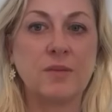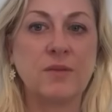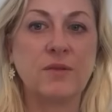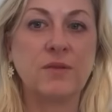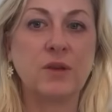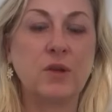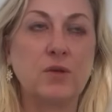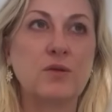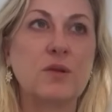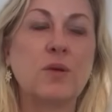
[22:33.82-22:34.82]

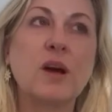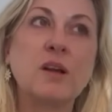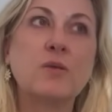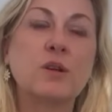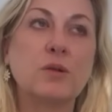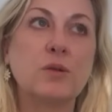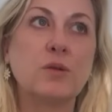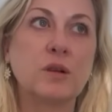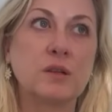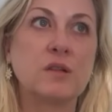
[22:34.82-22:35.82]
view. So anyone who
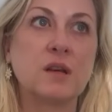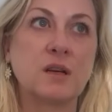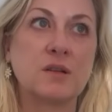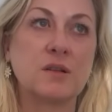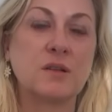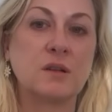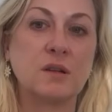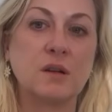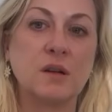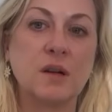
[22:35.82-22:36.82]
criticized
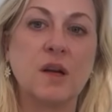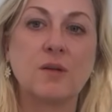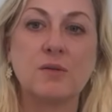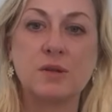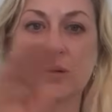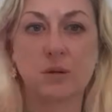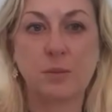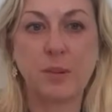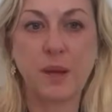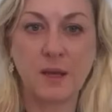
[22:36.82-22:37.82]
her was sort of
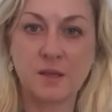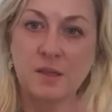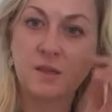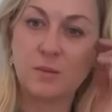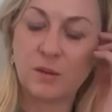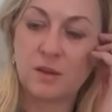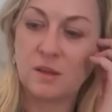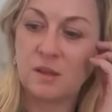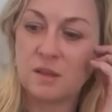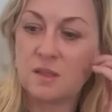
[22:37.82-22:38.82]
painted with
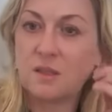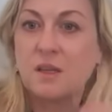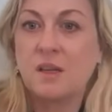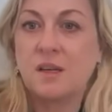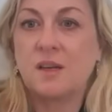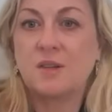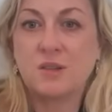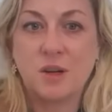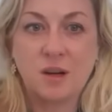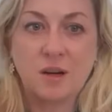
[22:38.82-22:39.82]
this
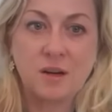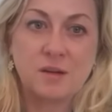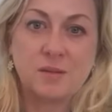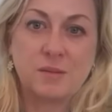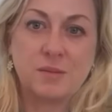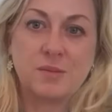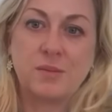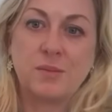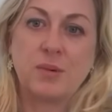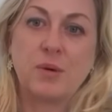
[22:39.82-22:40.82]
dark
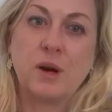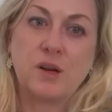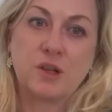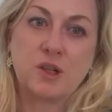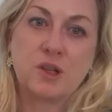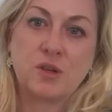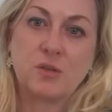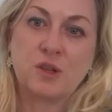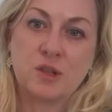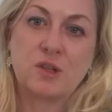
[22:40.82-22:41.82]
brush,
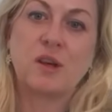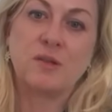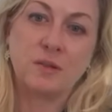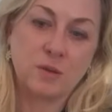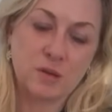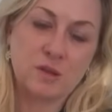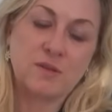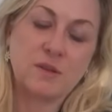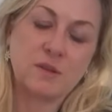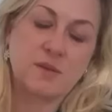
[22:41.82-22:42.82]
which of course
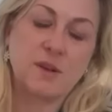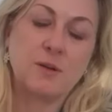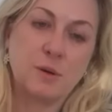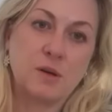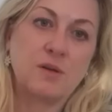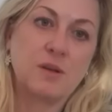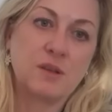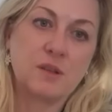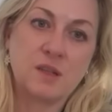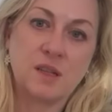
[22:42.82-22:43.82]
feels very
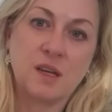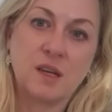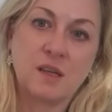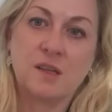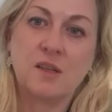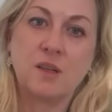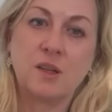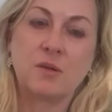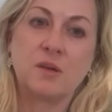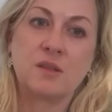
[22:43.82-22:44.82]
relevant today.
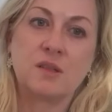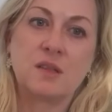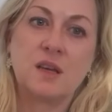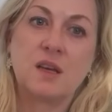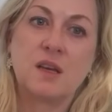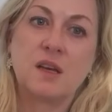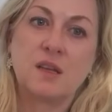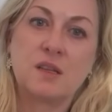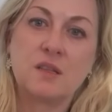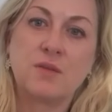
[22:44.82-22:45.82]

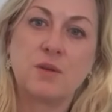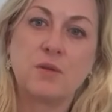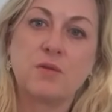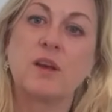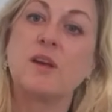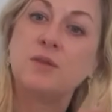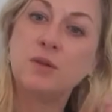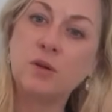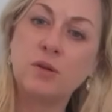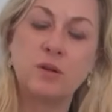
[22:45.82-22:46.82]
This view of like, if
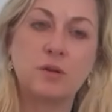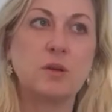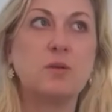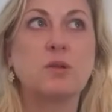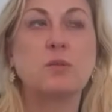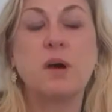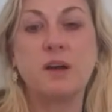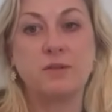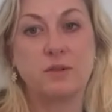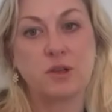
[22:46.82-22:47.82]
you don't agree with my
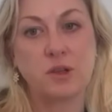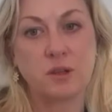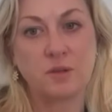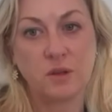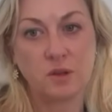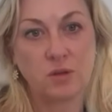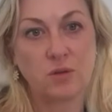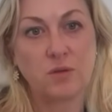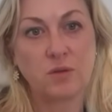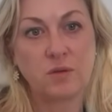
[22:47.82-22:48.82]
version of the
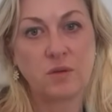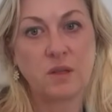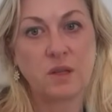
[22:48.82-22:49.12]
truth,